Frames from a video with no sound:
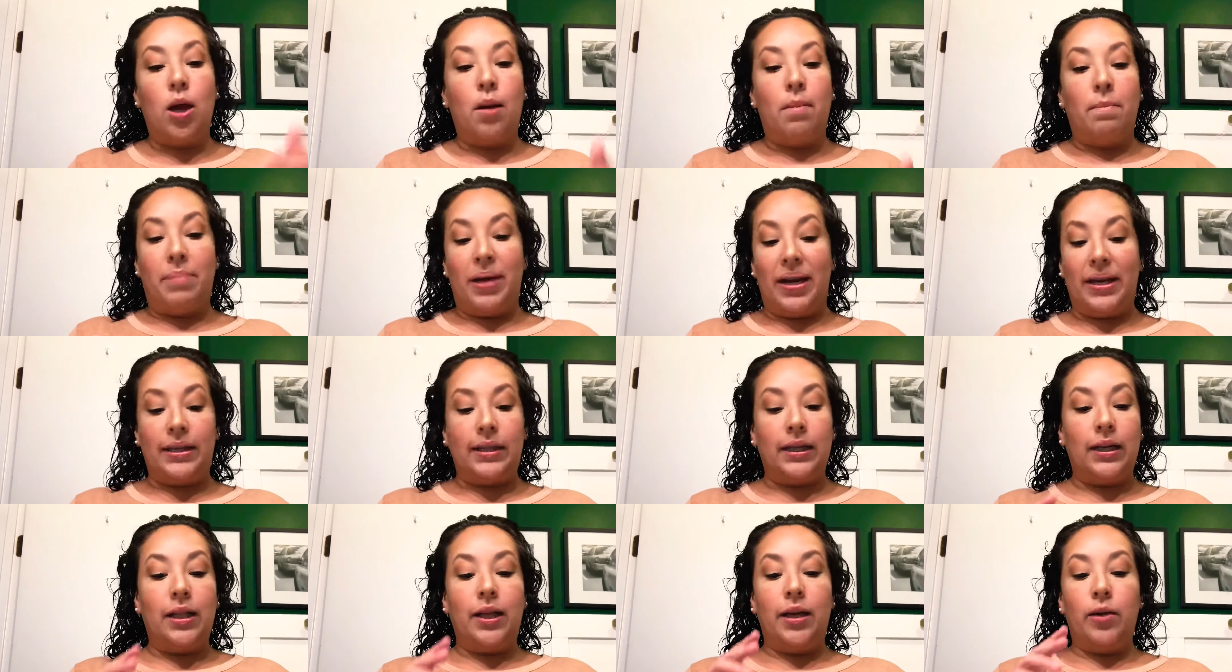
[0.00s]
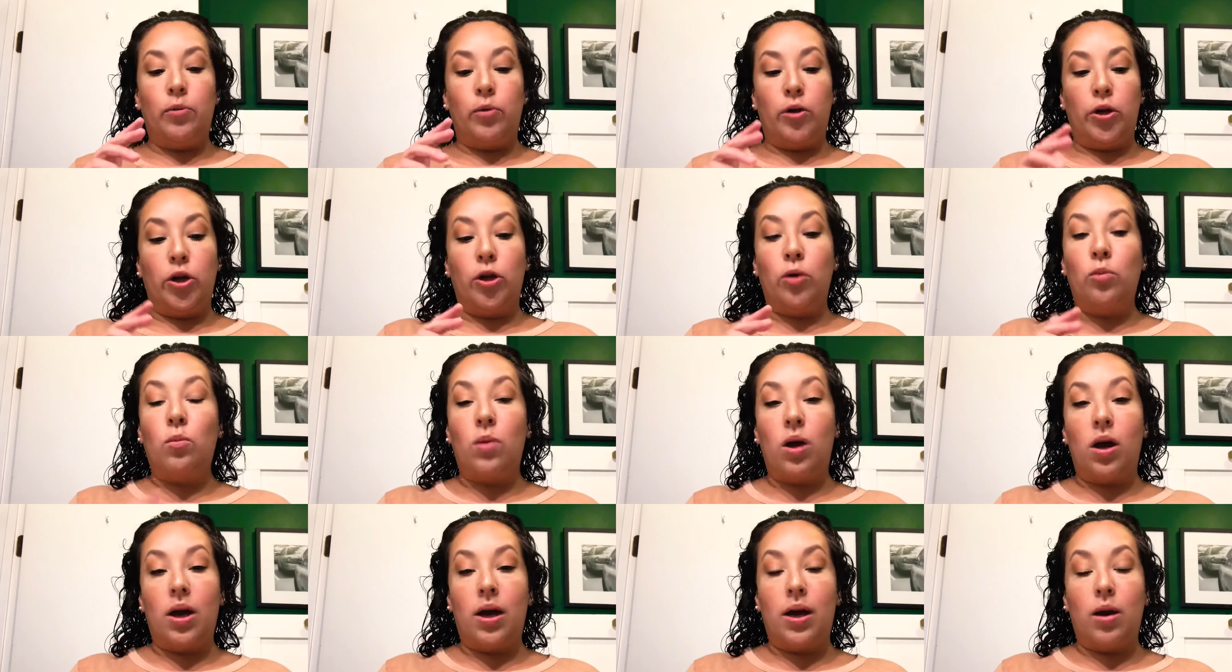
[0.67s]
Basically, why you
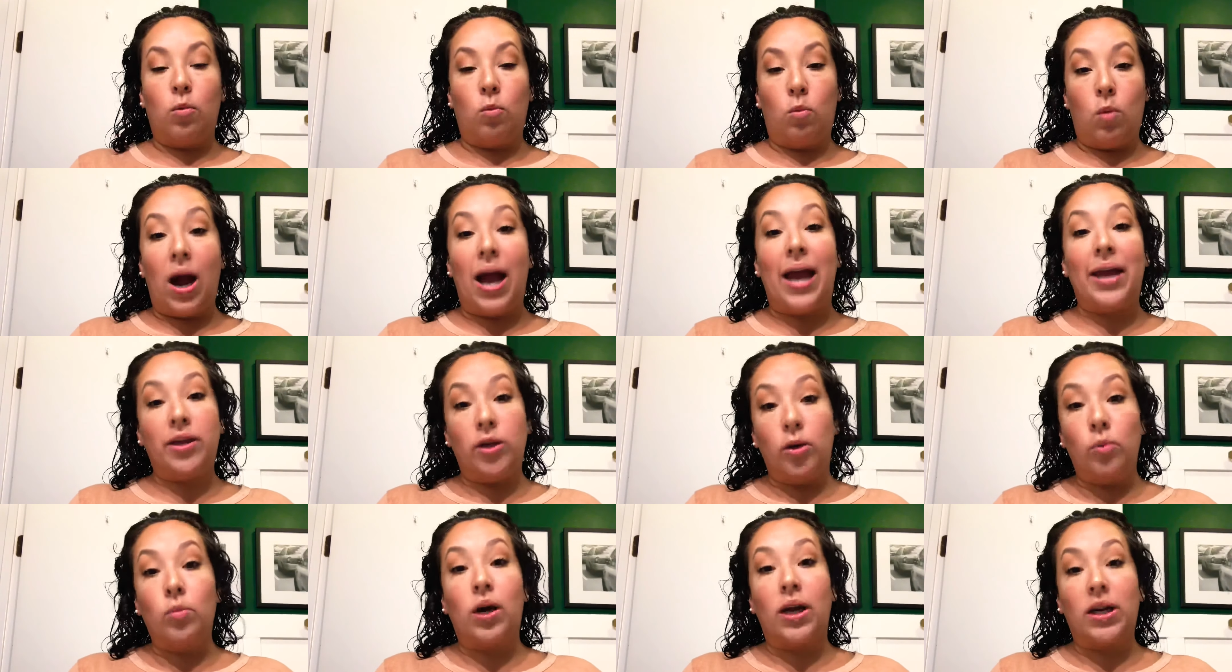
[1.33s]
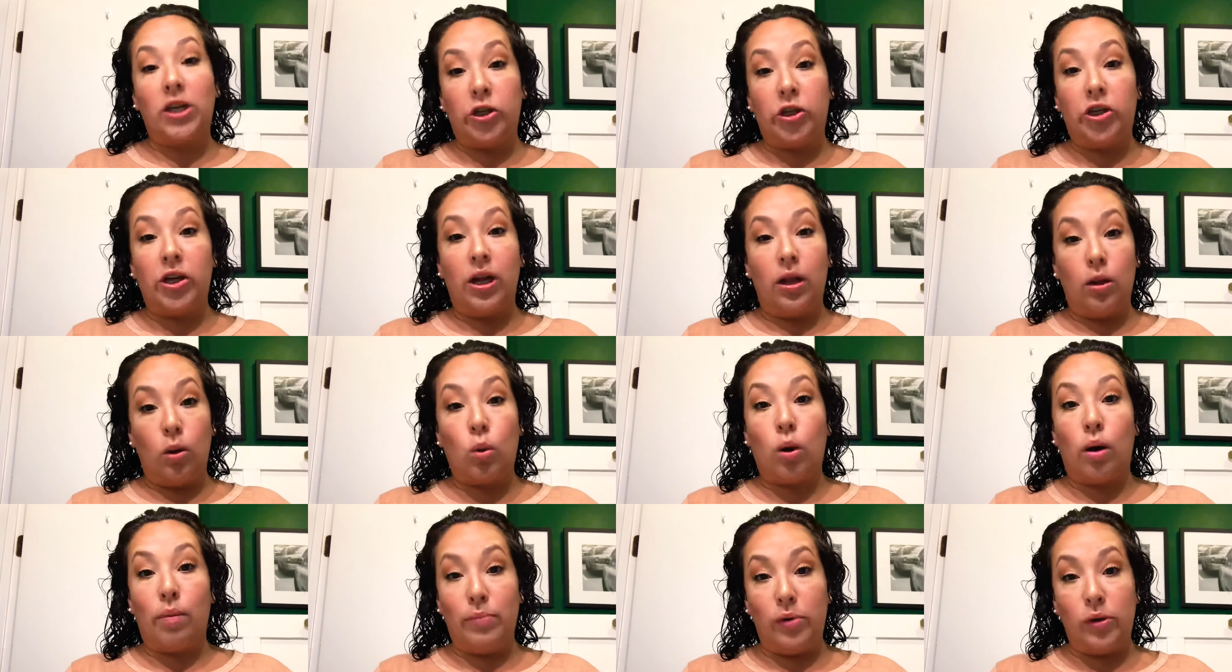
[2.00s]
want a gel
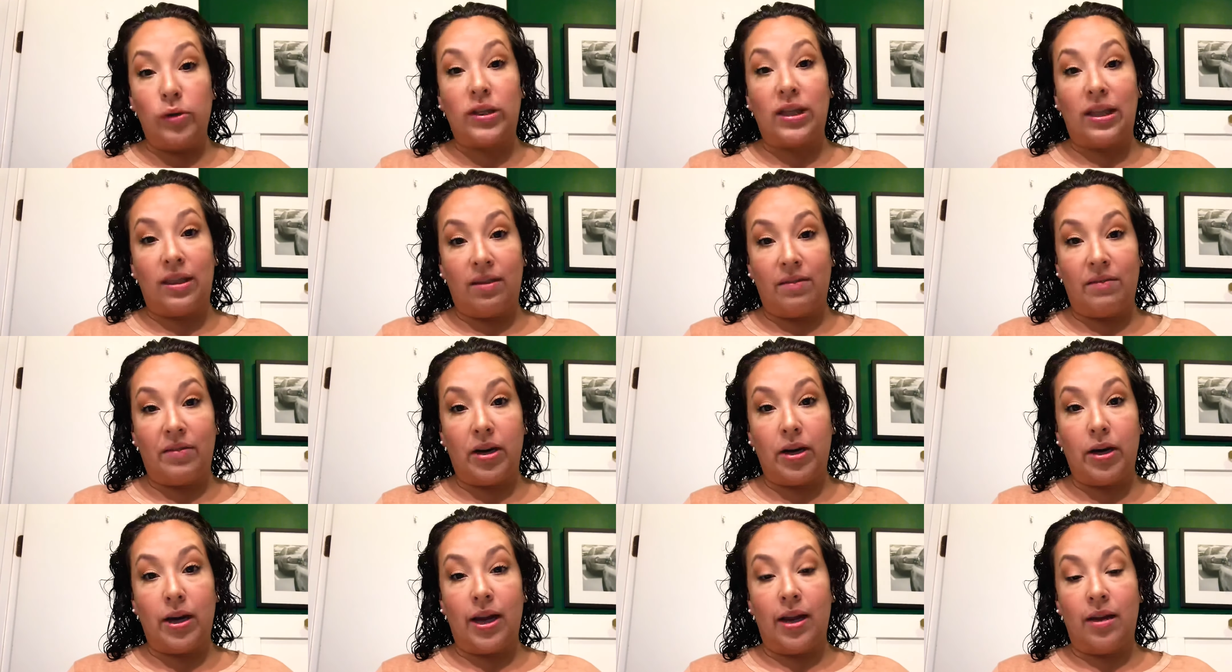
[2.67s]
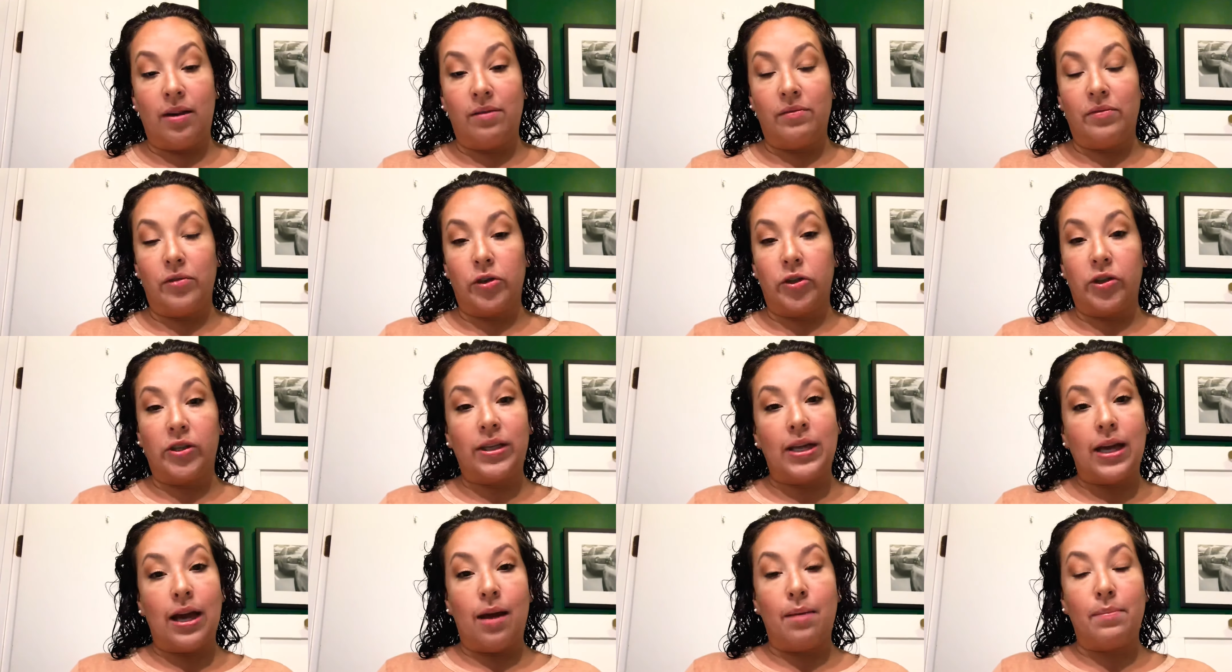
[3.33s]
or a mousse at the very end of your
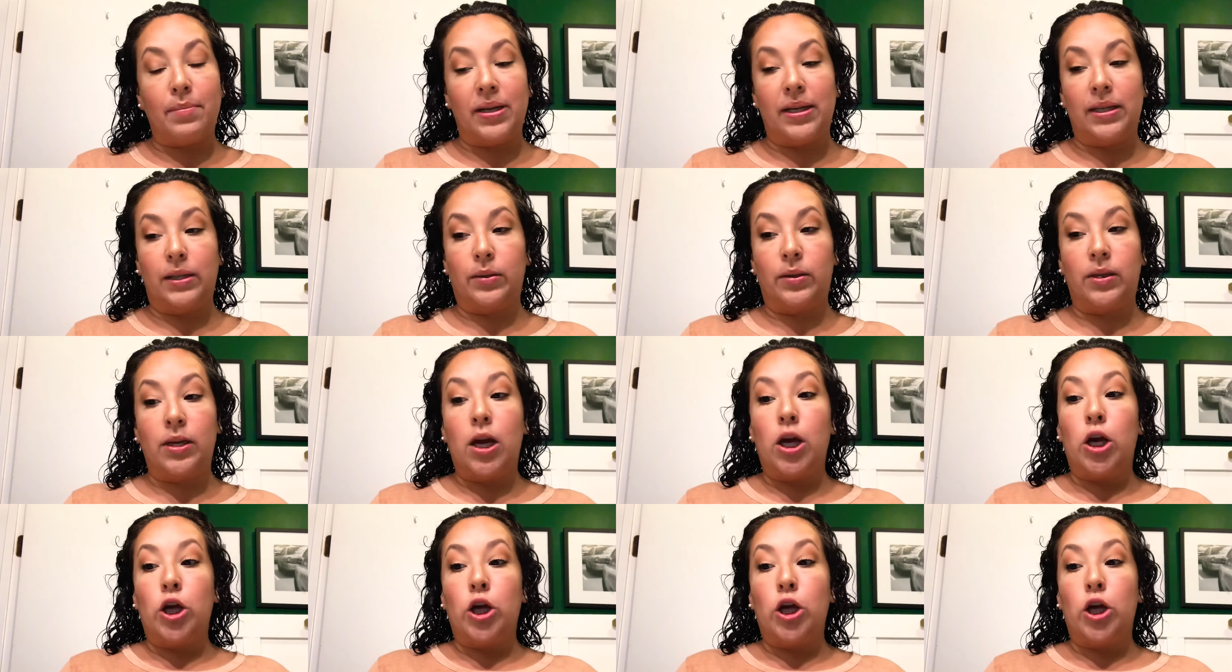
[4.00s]
step is